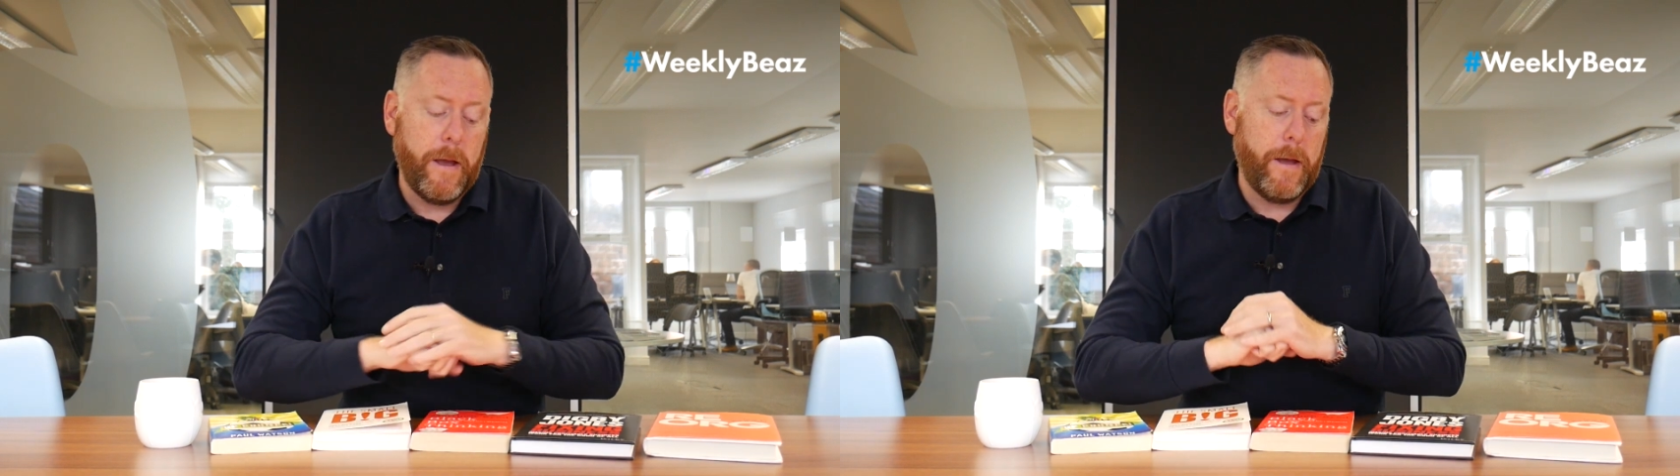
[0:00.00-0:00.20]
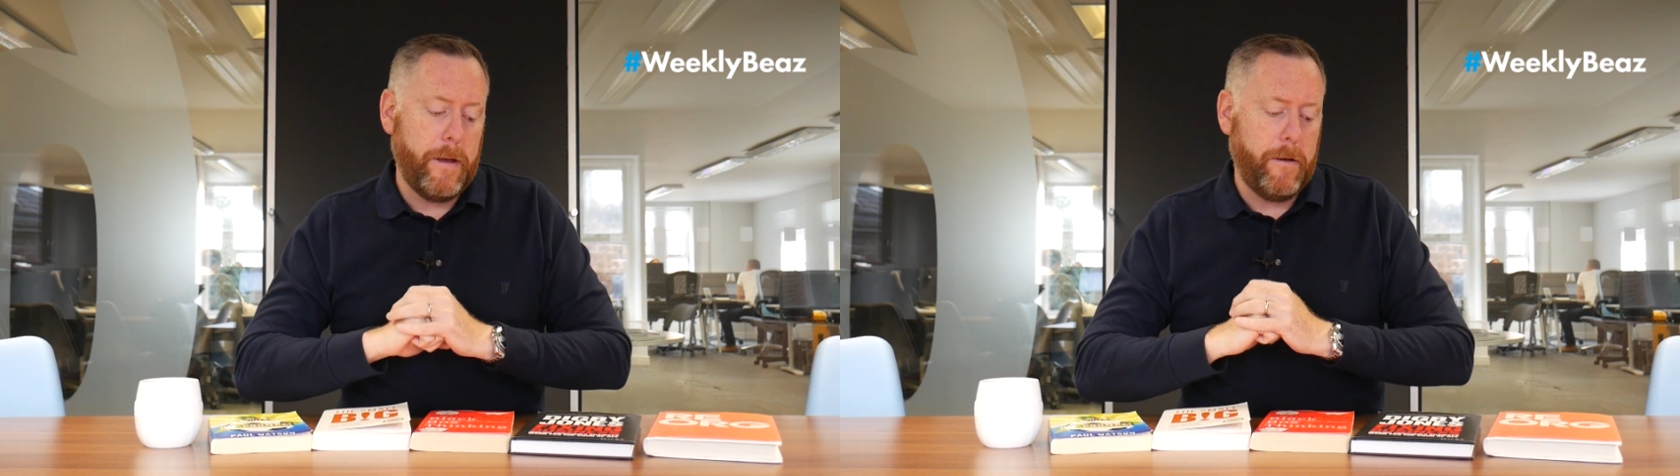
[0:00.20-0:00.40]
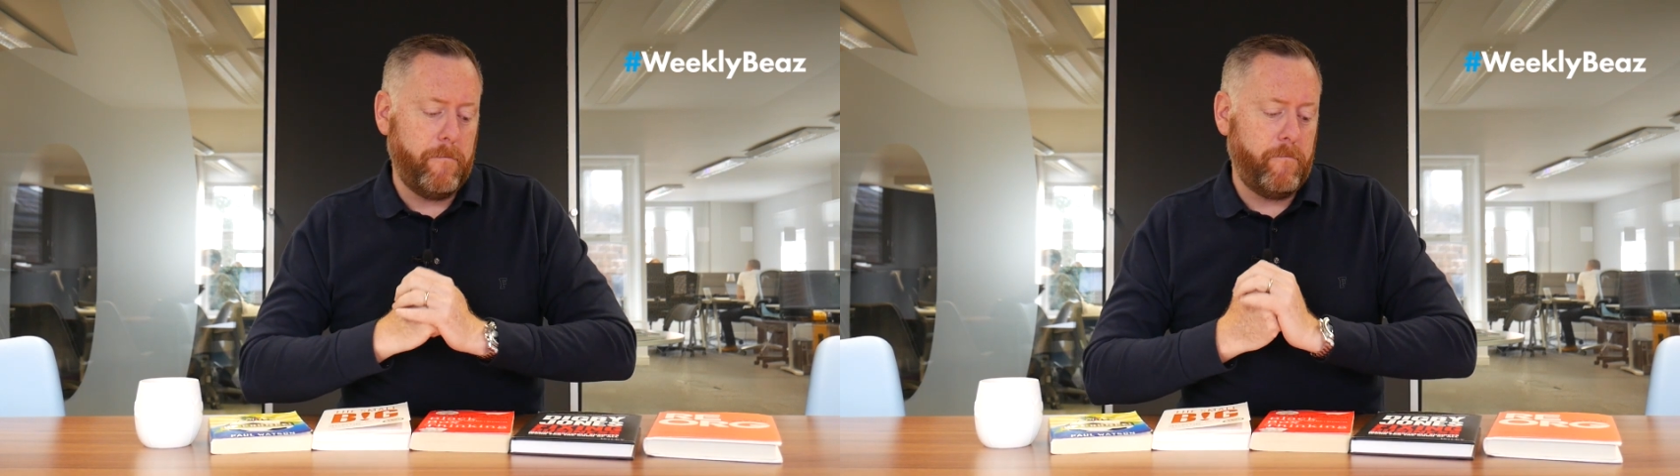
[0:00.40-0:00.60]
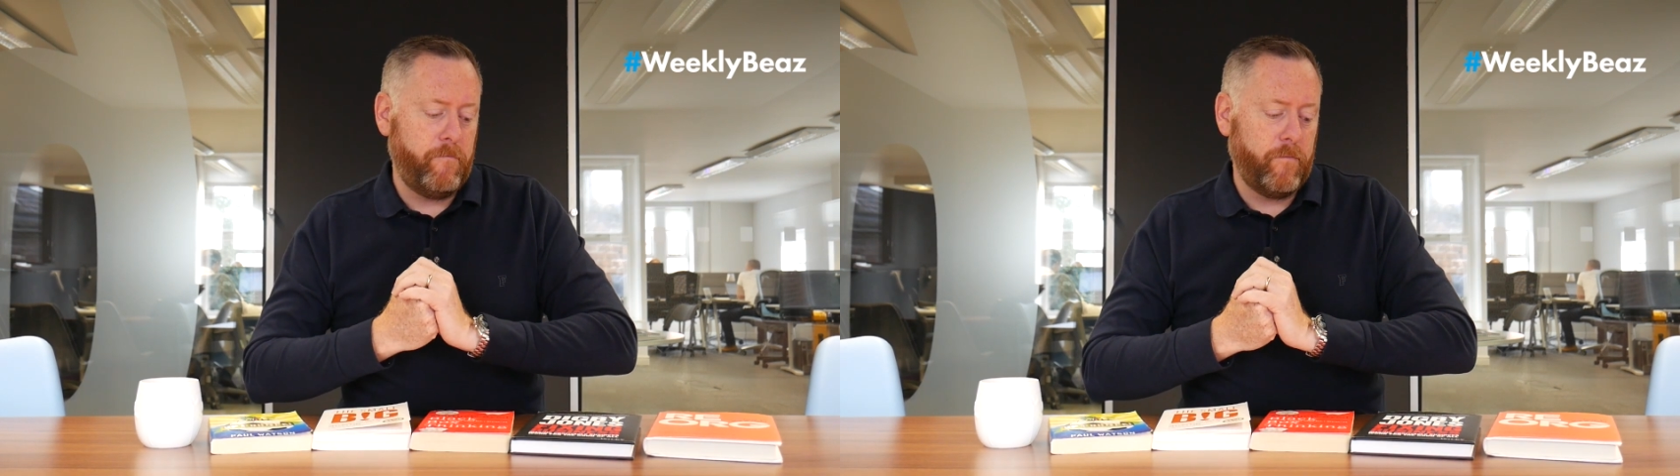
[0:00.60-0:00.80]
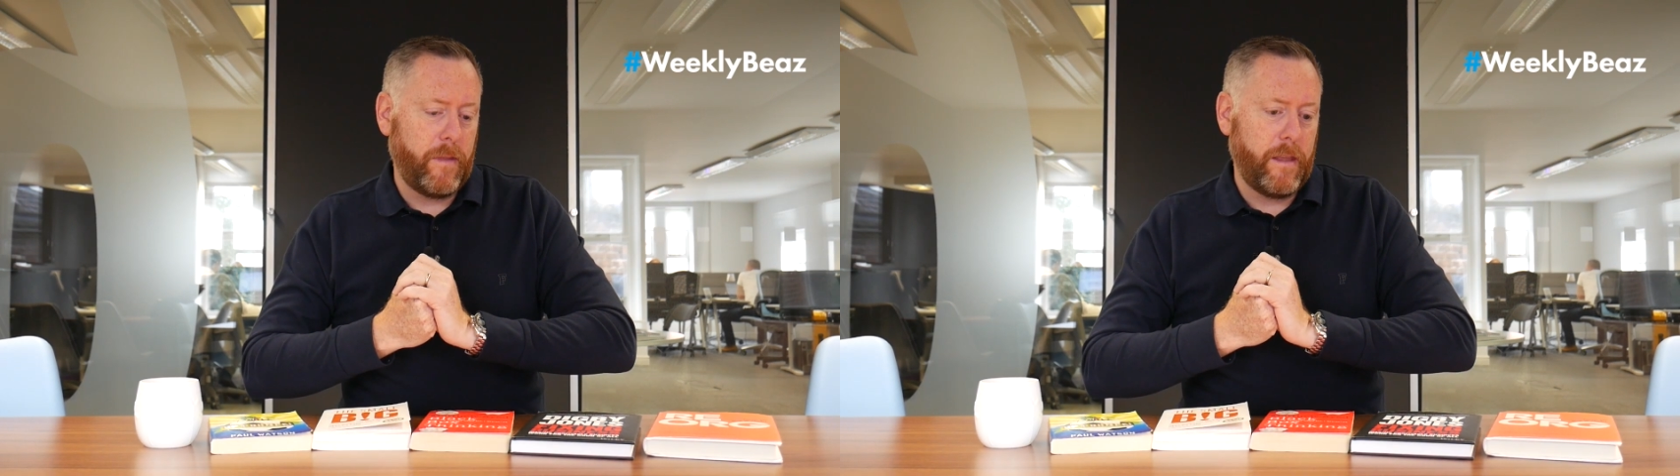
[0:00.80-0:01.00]

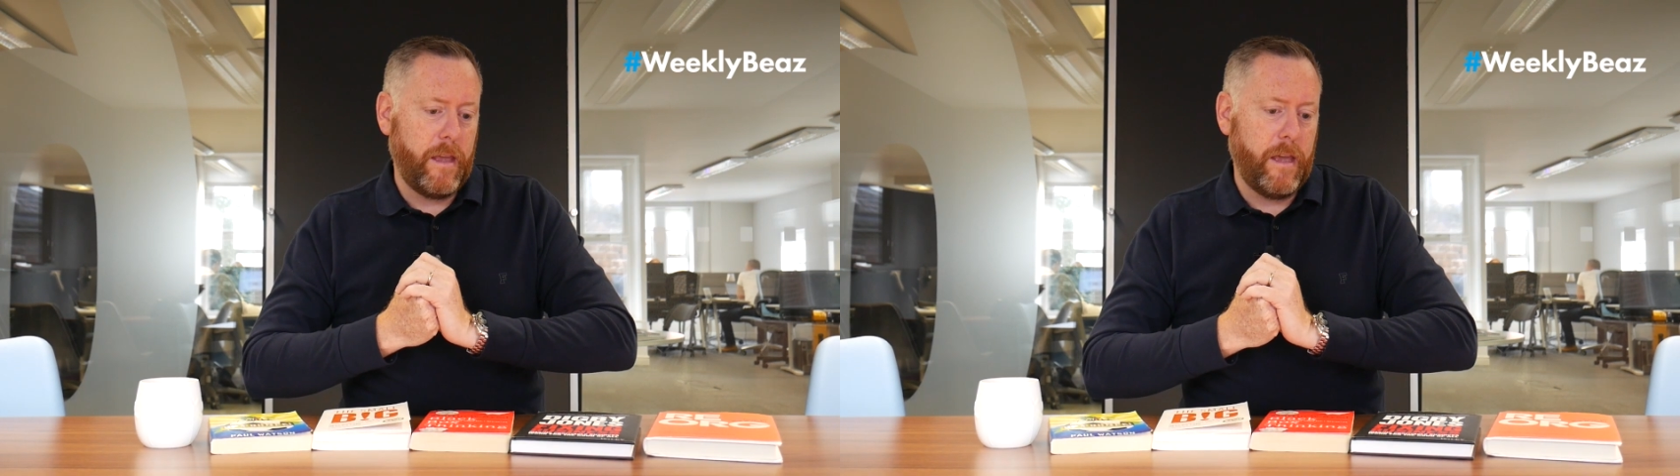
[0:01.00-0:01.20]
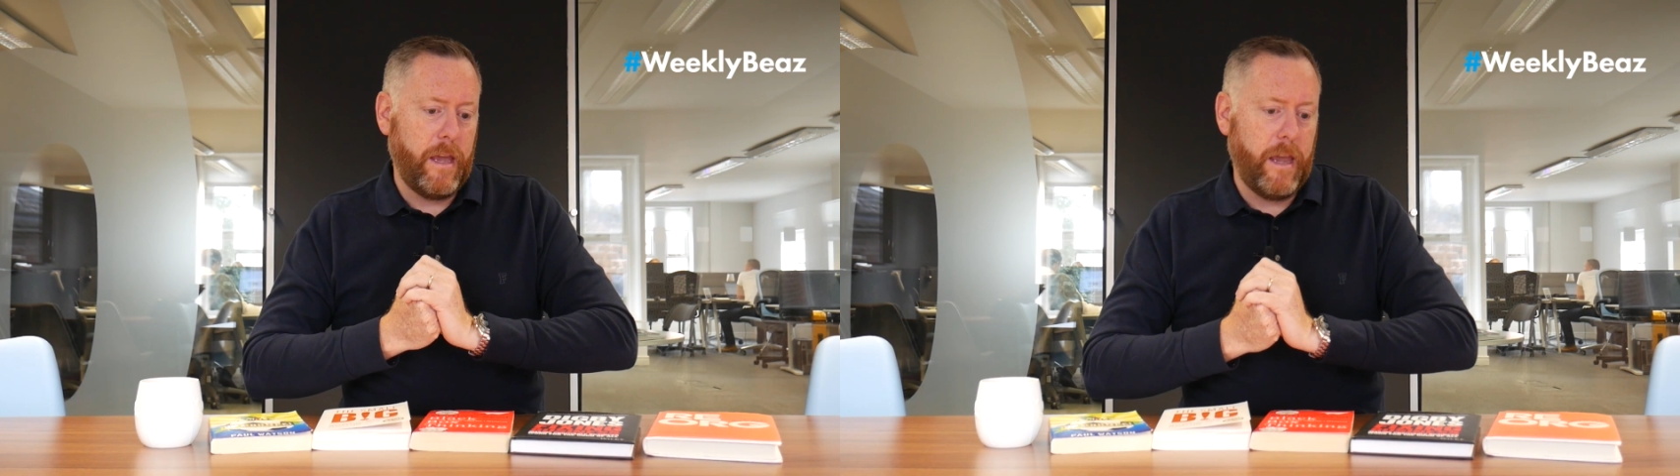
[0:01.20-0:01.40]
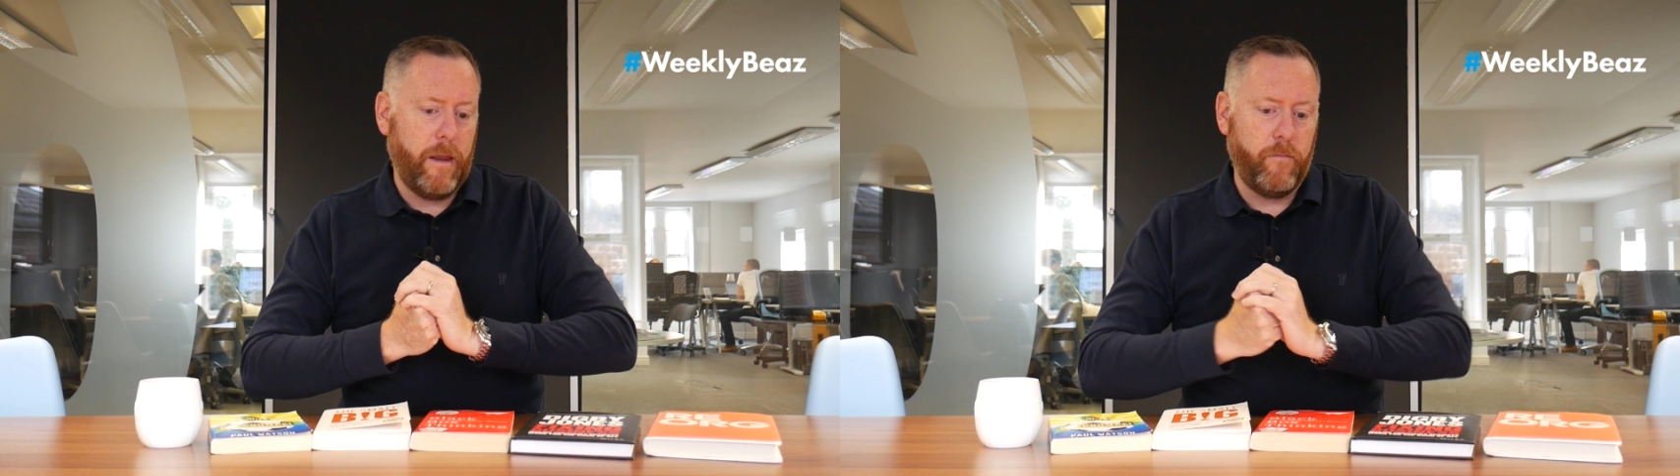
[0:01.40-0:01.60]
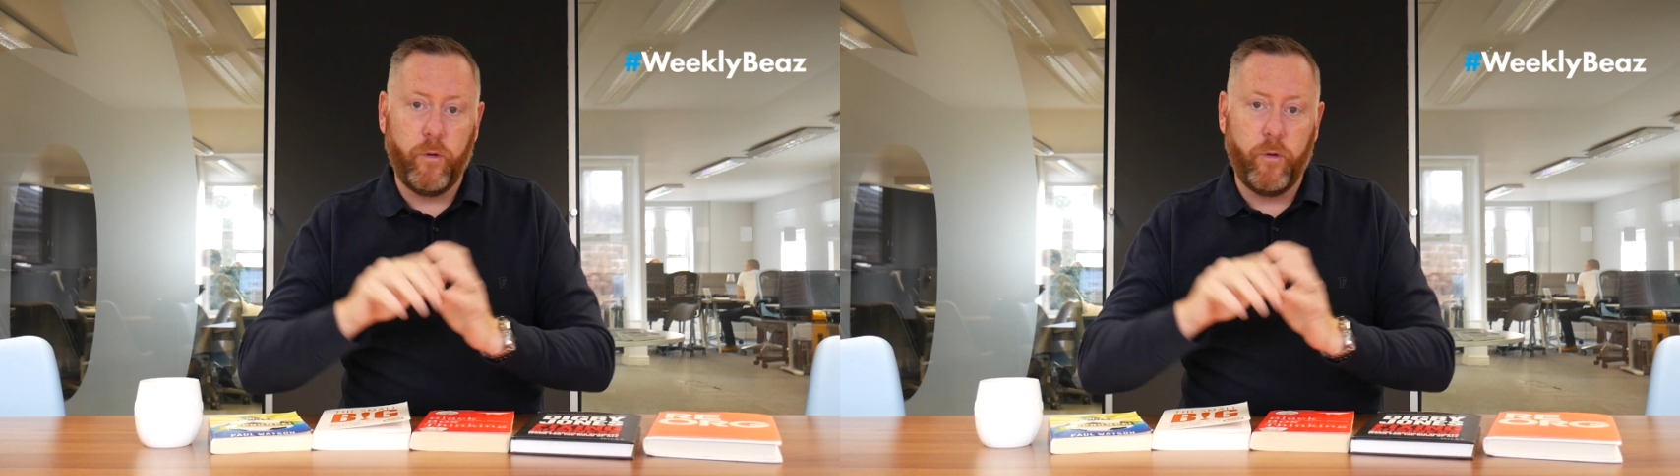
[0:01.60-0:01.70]
and